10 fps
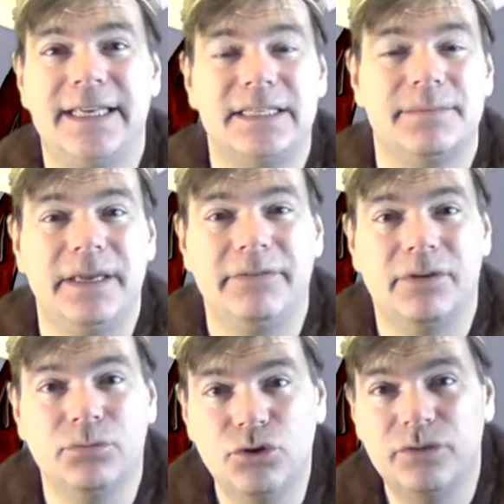hit to be
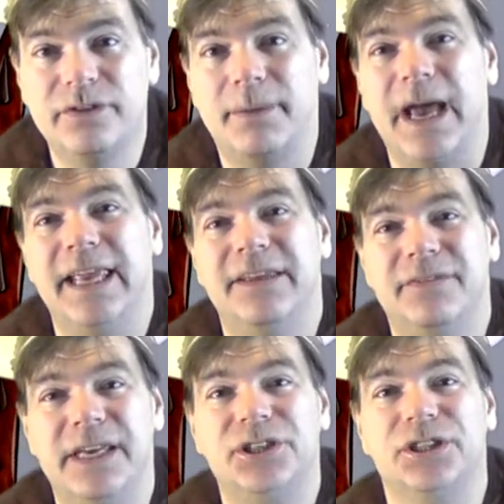removed by
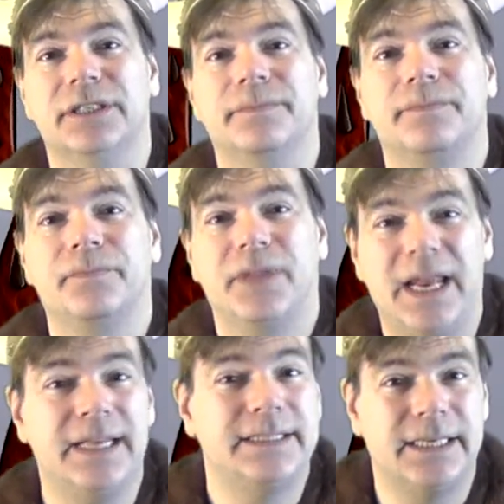evasion.
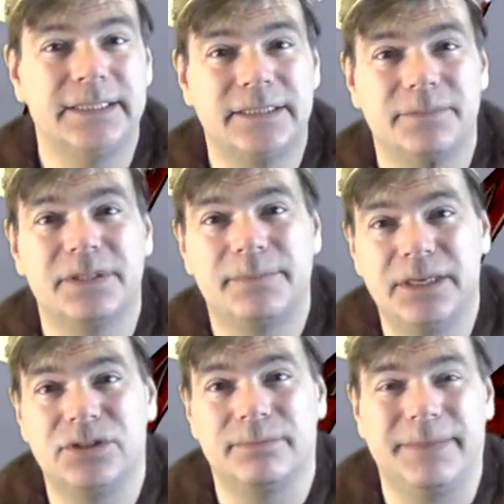And it does some
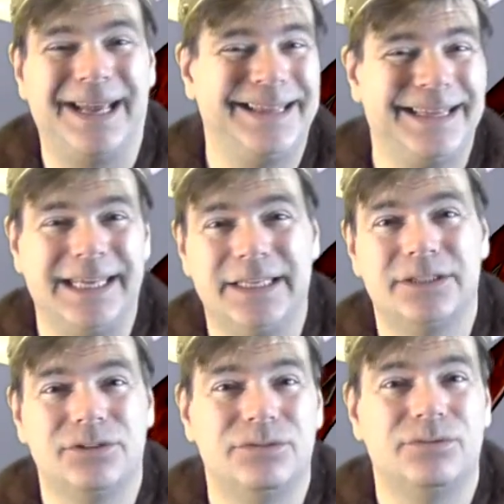special bad thing
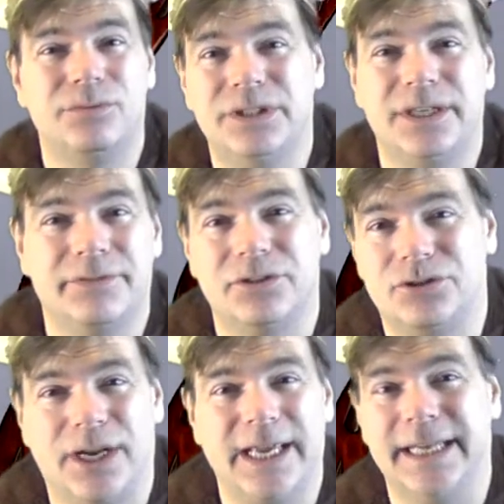to whichever
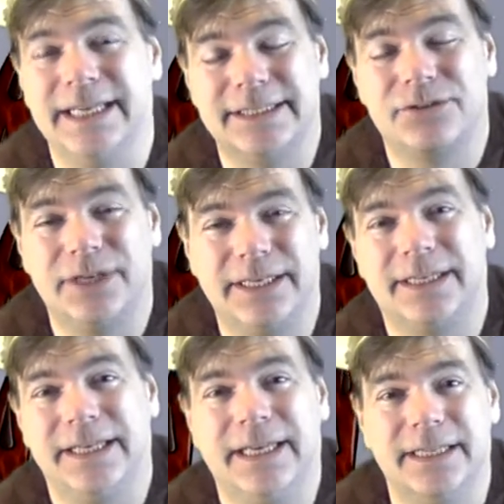dragon gets
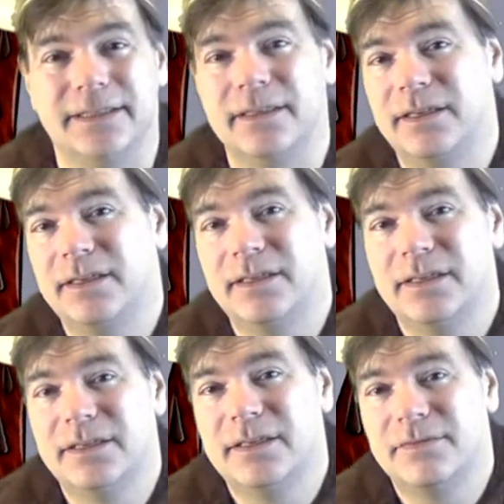critically hit.
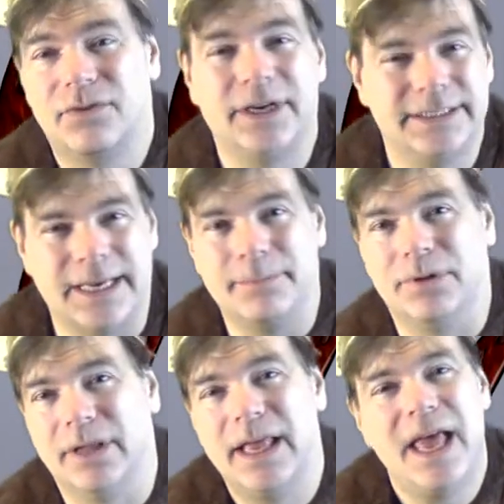For
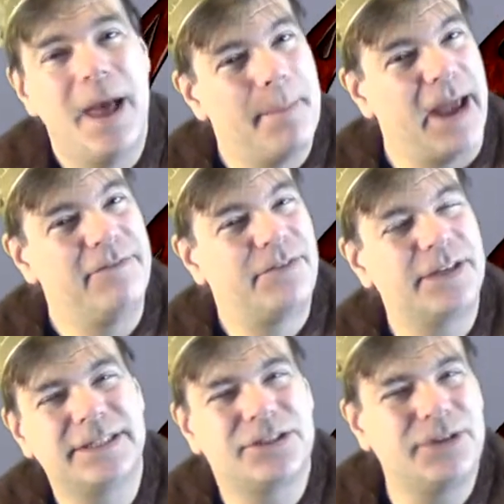example, my
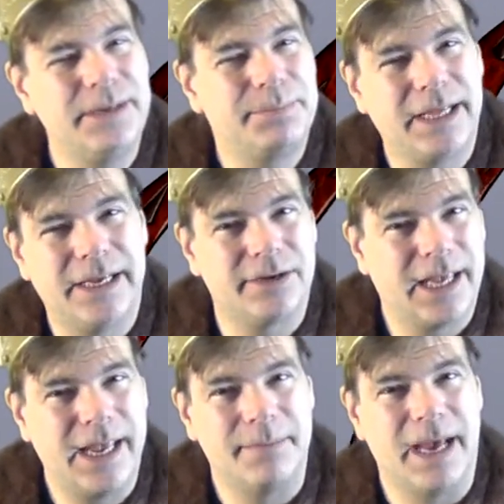first three-player
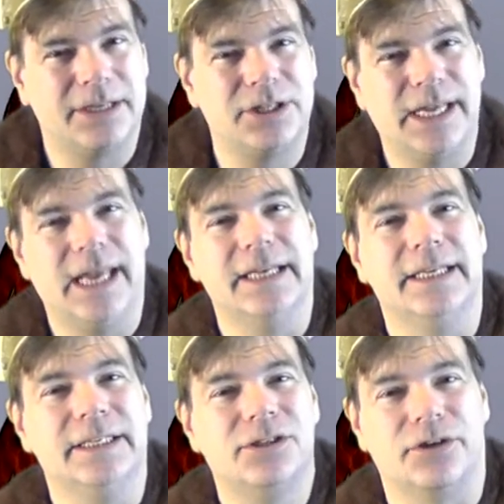game actually ended
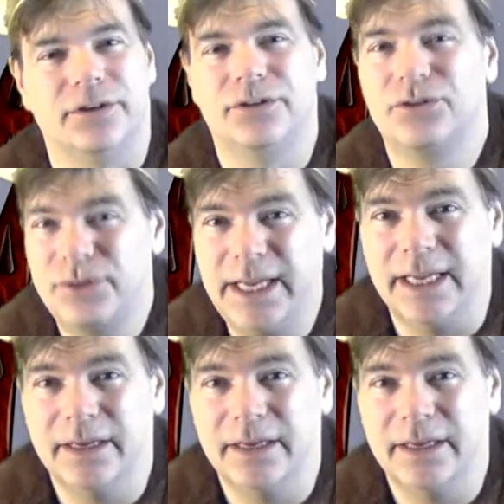in turn three,